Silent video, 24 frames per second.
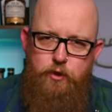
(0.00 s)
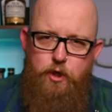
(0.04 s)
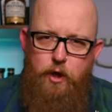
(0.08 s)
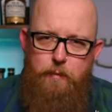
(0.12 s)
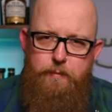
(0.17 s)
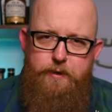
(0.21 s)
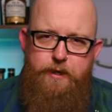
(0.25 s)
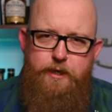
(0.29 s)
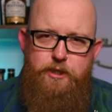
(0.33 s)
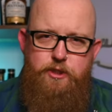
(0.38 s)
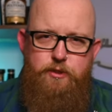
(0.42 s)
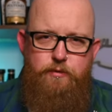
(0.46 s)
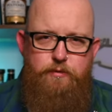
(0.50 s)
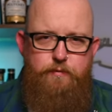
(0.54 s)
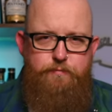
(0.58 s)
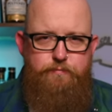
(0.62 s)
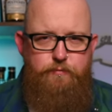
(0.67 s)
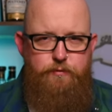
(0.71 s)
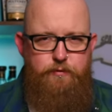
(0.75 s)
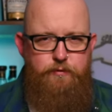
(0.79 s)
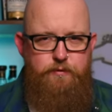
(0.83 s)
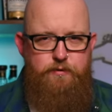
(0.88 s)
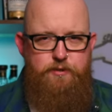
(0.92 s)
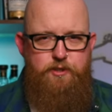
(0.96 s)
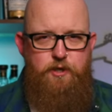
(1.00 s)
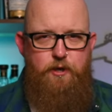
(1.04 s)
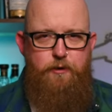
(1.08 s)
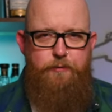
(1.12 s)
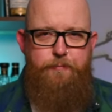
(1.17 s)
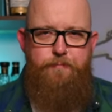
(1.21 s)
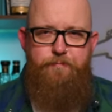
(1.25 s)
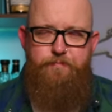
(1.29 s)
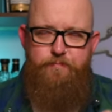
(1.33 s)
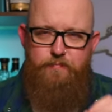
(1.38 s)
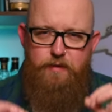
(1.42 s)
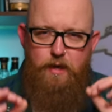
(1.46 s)
combination on the front of the
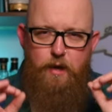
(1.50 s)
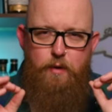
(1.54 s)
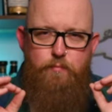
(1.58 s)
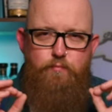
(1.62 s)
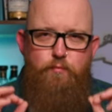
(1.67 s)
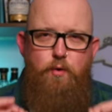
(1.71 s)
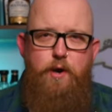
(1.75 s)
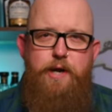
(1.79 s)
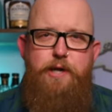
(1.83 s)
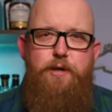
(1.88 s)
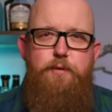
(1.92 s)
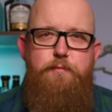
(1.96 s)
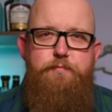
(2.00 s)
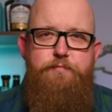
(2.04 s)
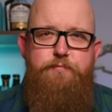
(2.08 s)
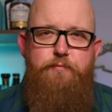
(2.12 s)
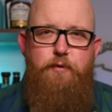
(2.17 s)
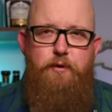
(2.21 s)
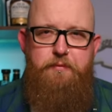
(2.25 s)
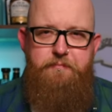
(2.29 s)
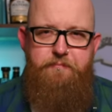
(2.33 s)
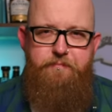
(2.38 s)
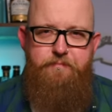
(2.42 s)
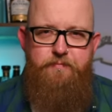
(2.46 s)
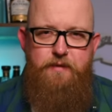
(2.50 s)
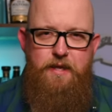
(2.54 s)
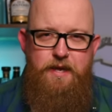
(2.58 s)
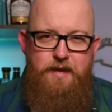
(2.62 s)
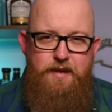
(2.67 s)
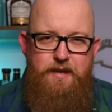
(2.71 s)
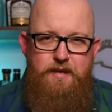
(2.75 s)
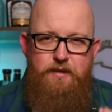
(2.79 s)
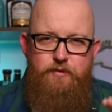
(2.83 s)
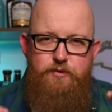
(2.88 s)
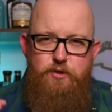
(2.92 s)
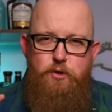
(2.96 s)
tongue. And right up front,
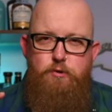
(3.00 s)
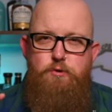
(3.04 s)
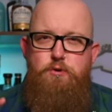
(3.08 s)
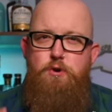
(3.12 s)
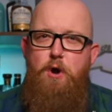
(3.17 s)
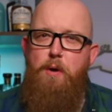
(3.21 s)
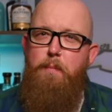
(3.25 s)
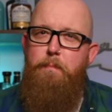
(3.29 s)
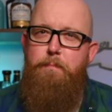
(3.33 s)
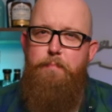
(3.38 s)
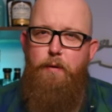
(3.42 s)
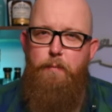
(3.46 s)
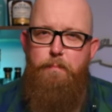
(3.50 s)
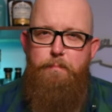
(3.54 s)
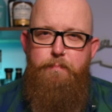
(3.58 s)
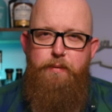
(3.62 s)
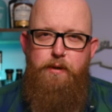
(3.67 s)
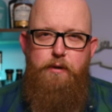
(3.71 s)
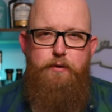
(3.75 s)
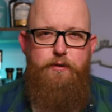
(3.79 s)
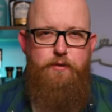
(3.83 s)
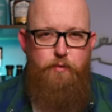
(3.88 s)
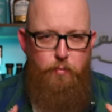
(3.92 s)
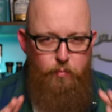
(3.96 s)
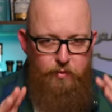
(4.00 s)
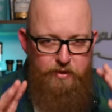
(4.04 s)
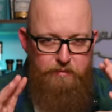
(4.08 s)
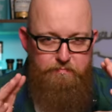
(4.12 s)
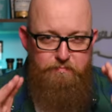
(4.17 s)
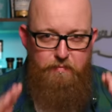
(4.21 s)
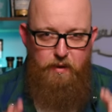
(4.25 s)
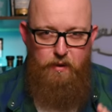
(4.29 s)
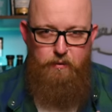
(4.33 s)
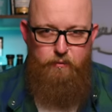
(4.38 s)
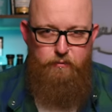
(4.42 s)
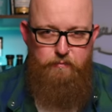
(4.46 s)
you're not bombarded with
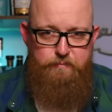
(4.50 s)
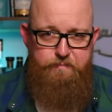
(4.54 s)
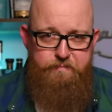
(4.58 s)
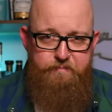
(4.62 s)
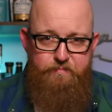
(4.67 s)
malt.